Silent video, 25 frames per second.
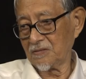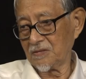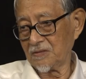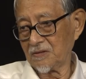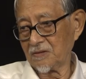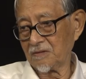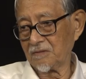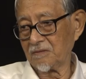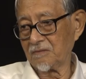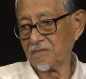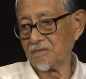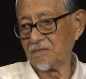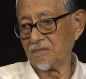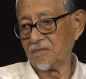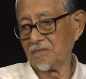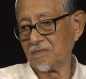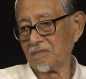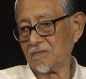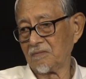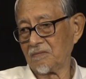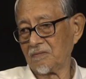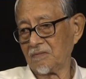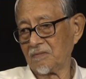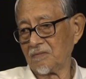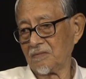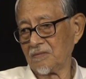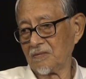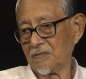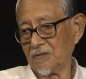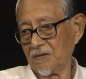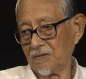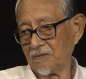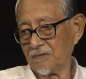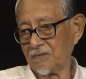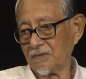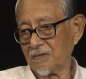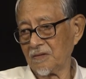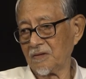in a limited amount of
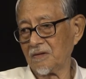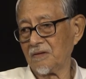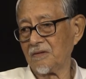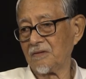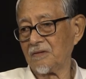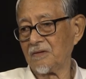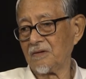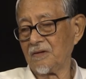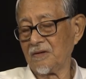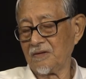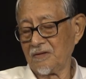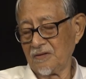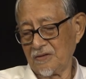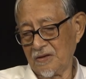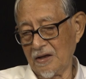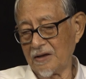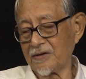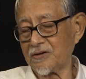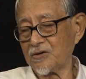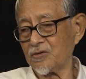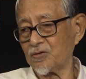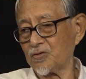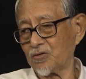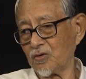time. Thank, Thank you. you